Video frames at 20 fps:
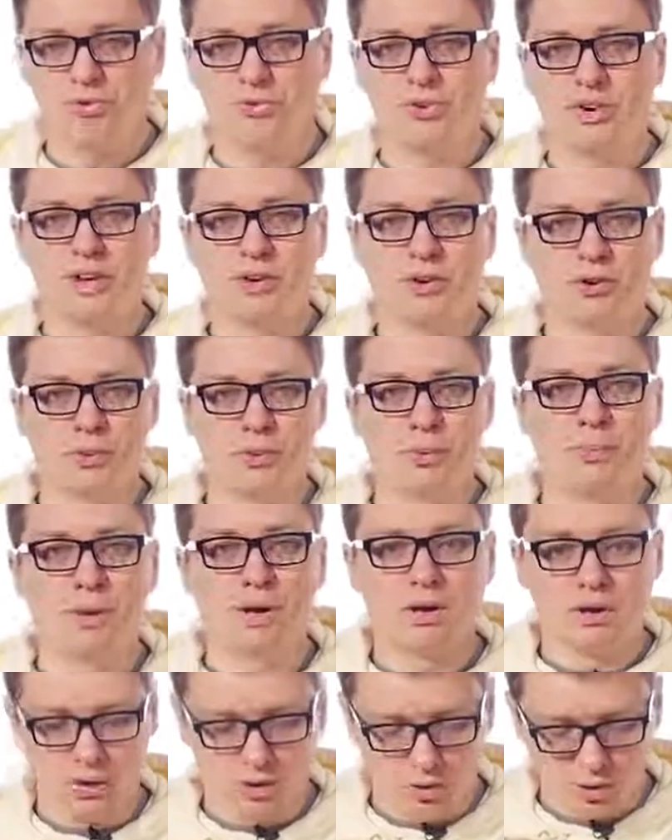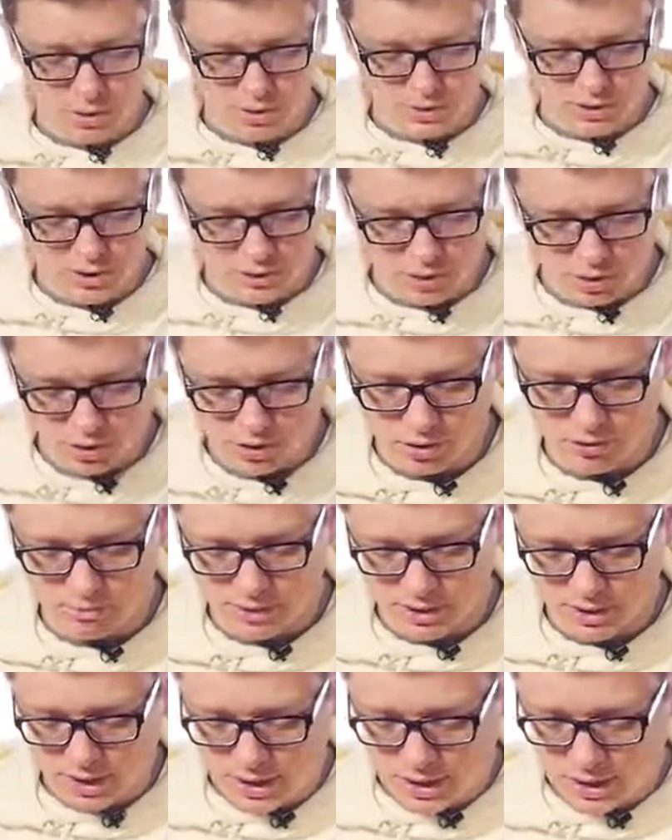regroup all the
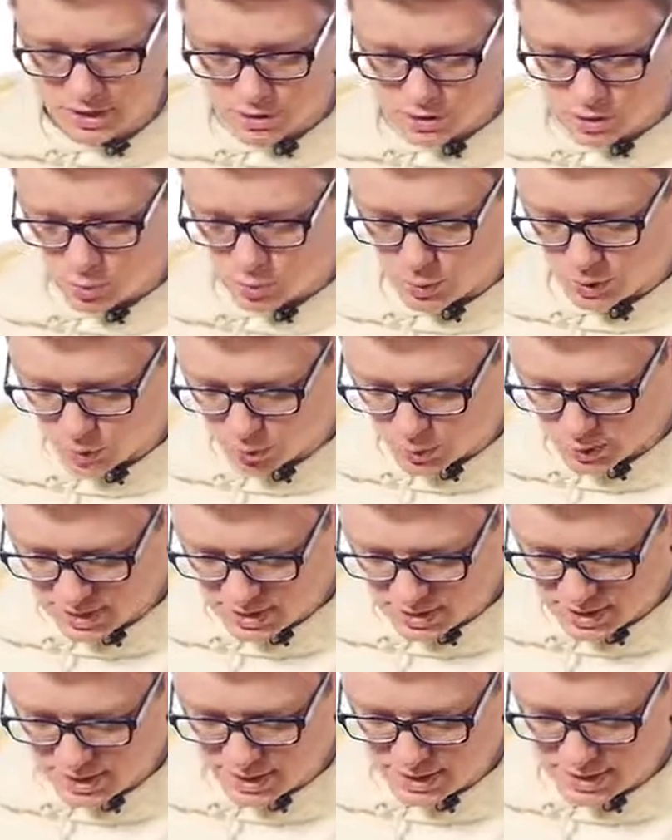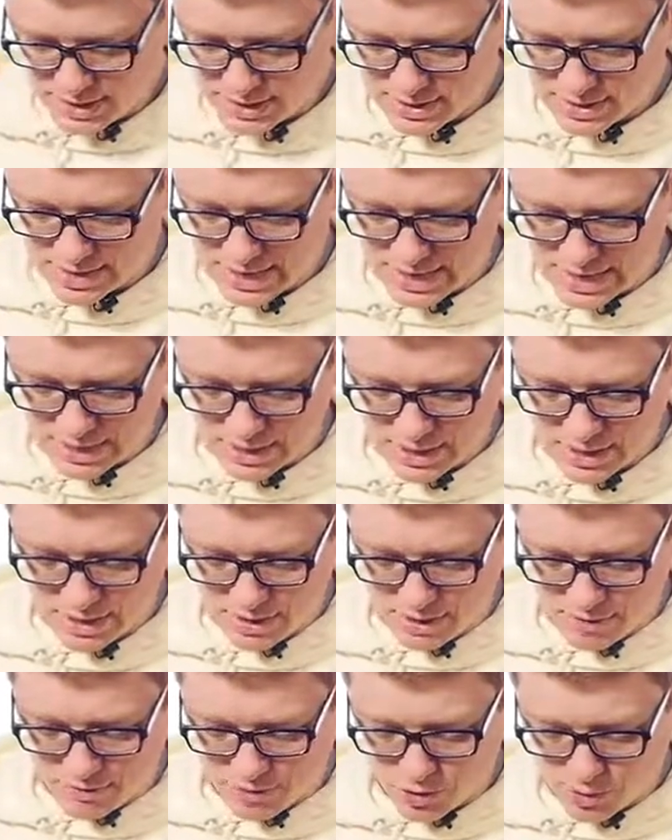terms. So what we see is that
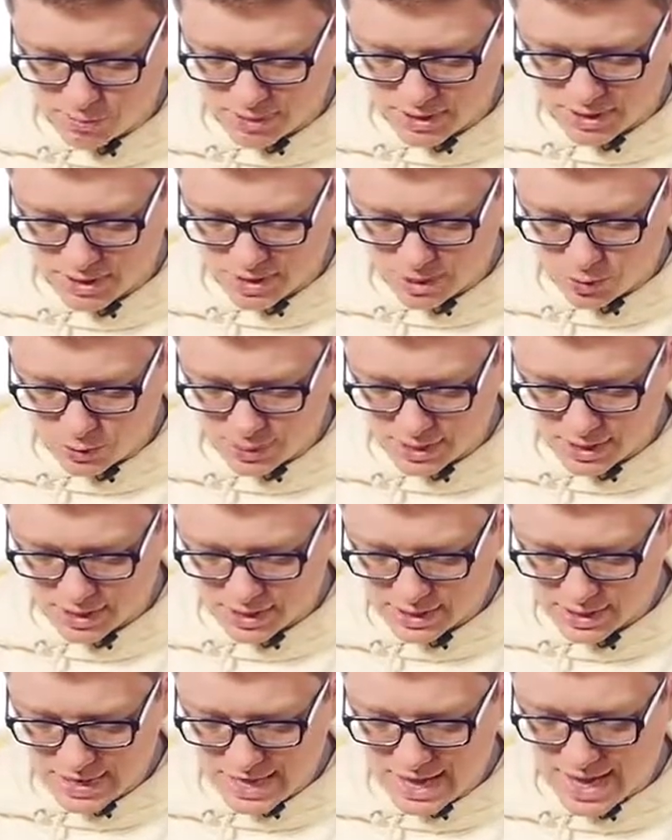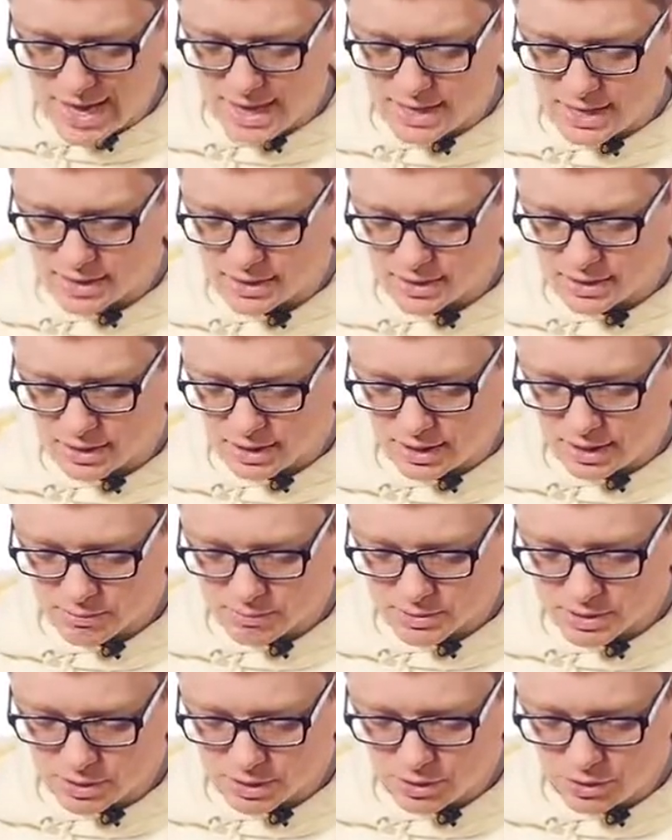from here we get a
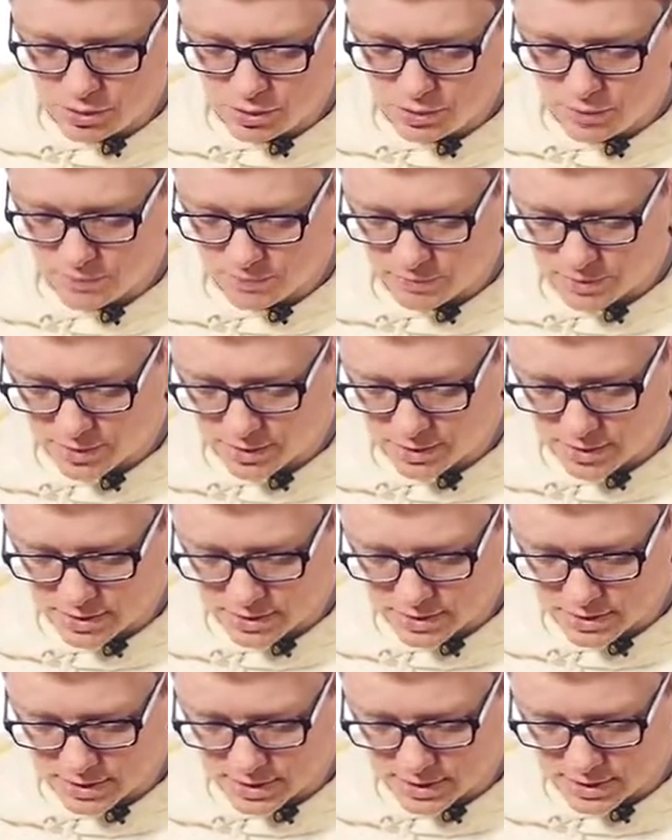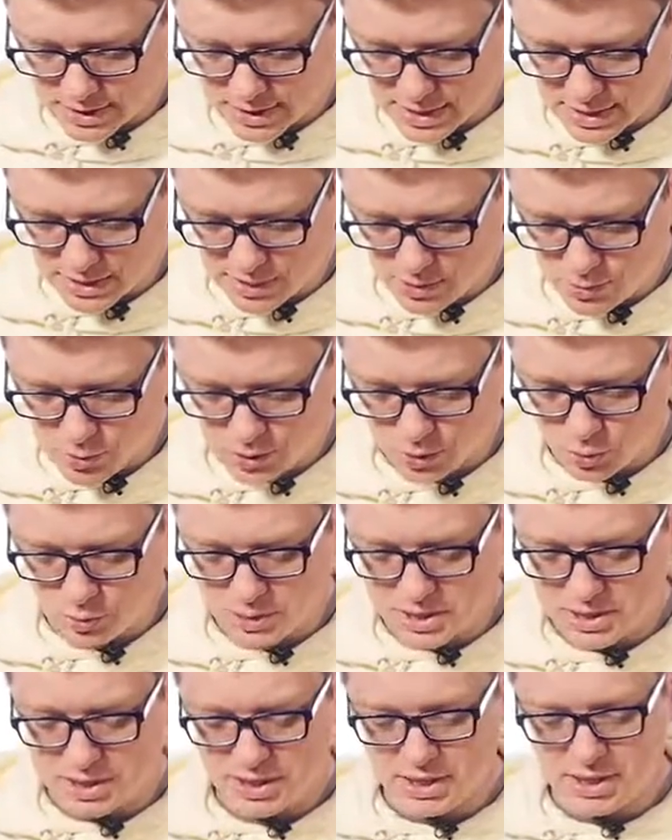times q, and this is exactly what
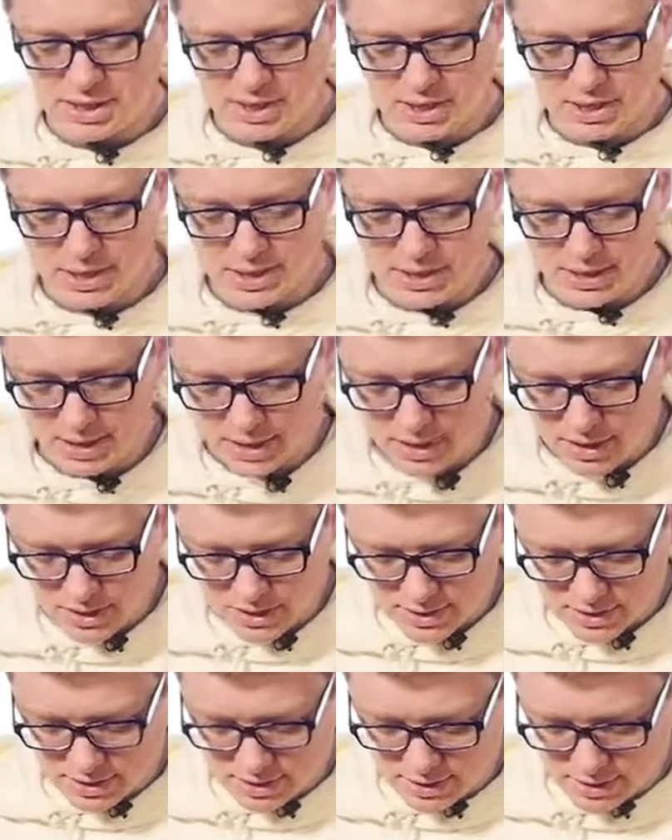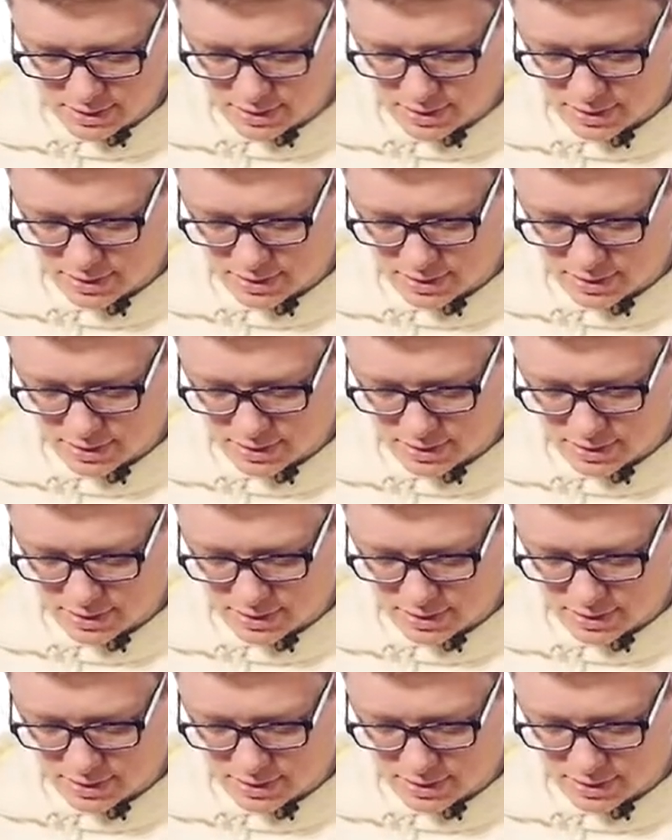we see here. To